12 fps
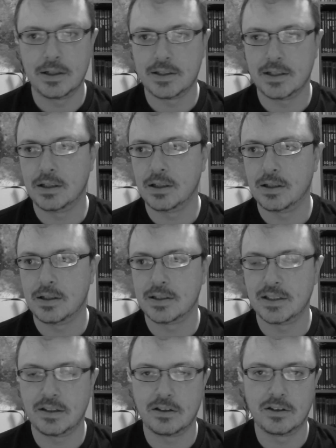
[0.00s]
Is
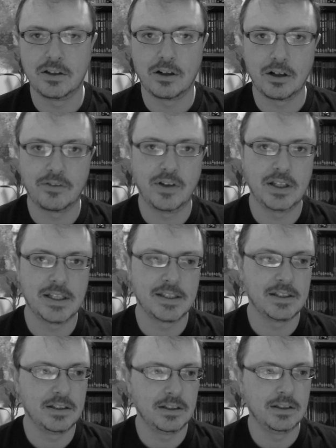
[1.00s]
it a dark
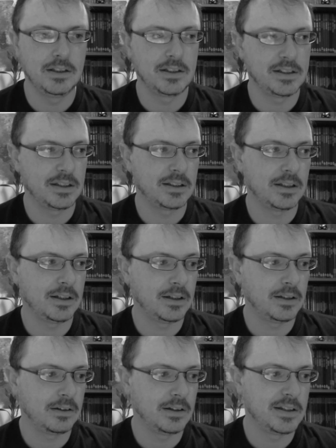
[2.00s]
fantasy? Is
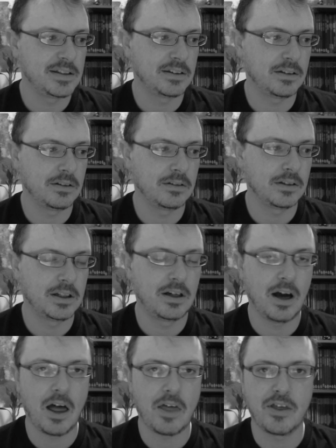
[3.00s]
it a
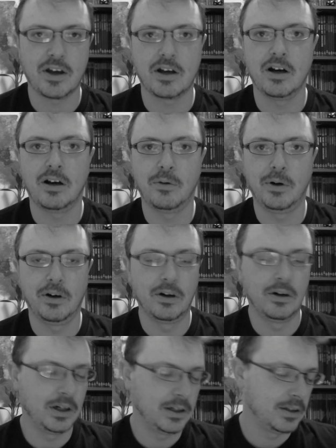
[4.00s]
gothic
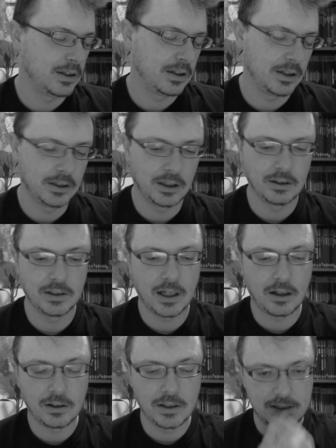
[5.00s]
horror? And
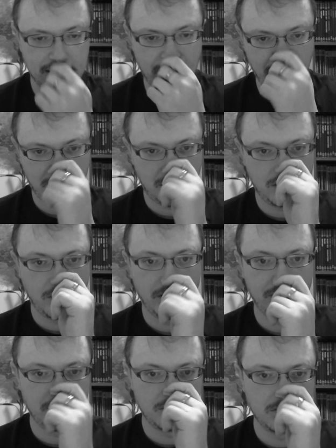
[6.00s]
all that stuff. You
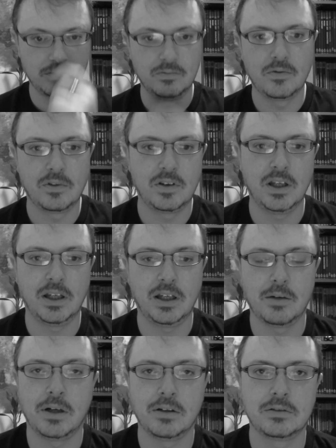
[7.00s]
have to think
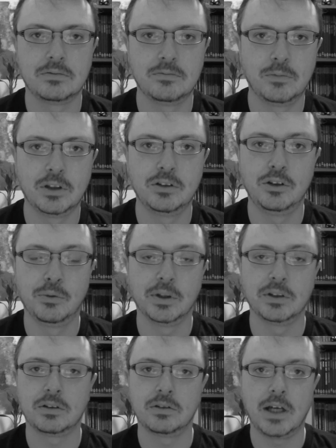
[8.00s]
about what do you
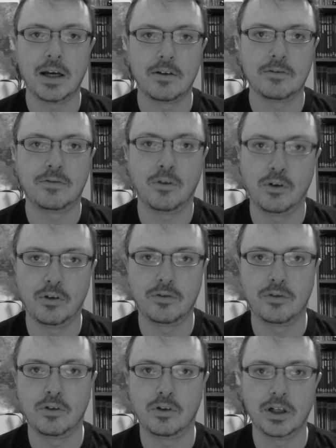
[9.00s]
want
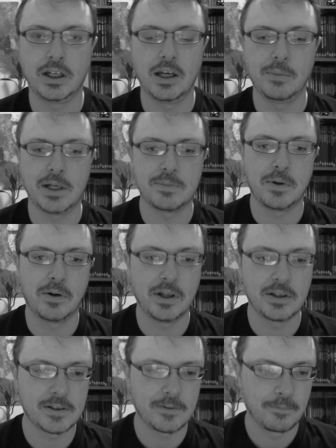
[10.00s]
for a game
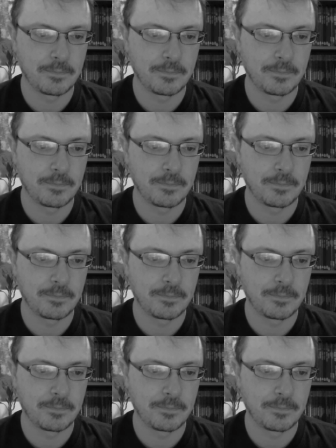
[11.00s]
experience.